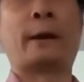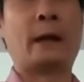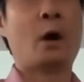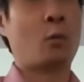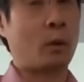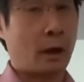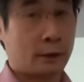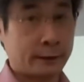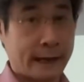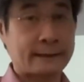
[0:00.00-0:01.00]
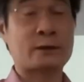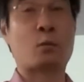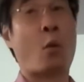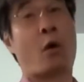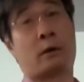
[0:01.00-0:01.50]
Okay, a good guess
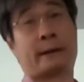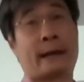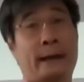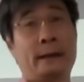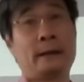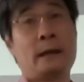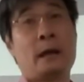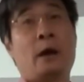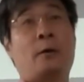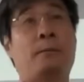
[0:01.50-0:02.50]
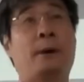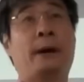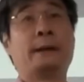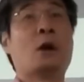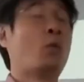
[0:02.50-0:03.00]
is war, okay?
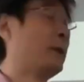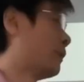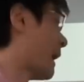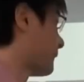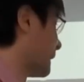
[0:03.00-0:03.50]
But we don't